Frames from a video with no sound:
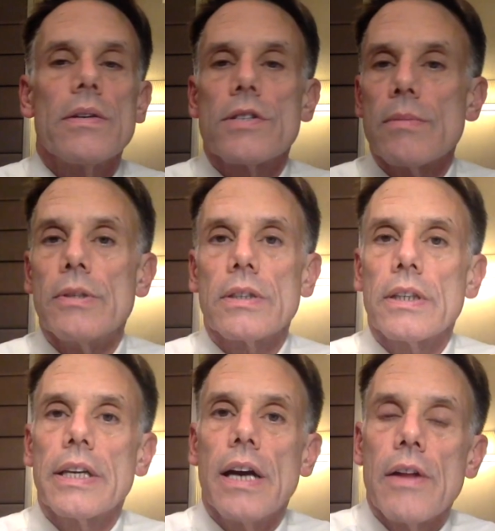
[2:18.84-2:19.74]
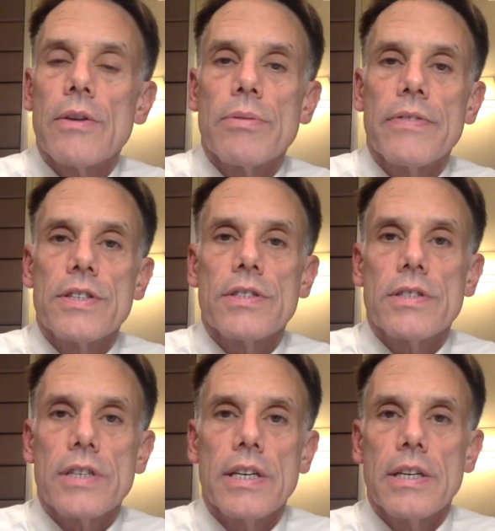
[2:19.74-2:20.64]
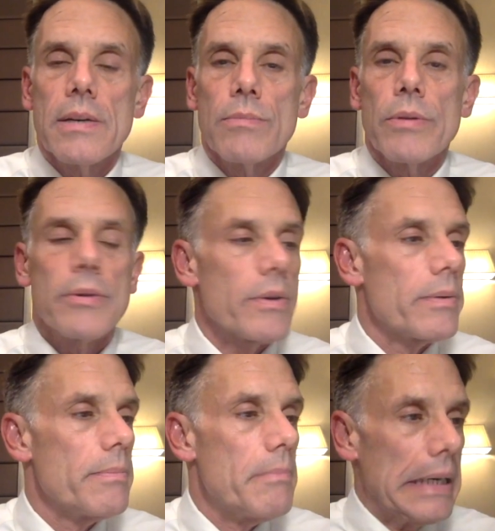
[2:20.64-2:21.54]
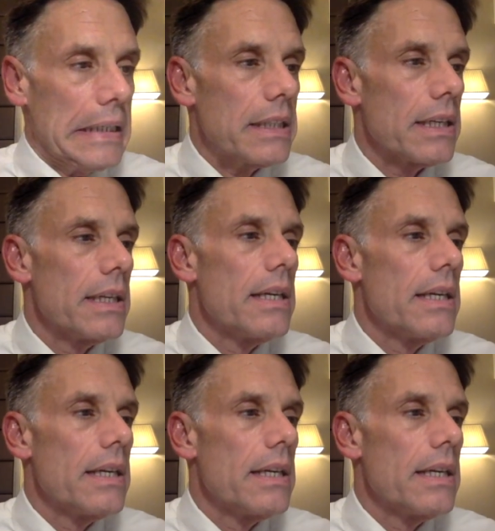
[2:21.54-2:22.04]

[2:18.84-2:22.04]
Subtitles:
Similarly, other provisions in an employment agreement might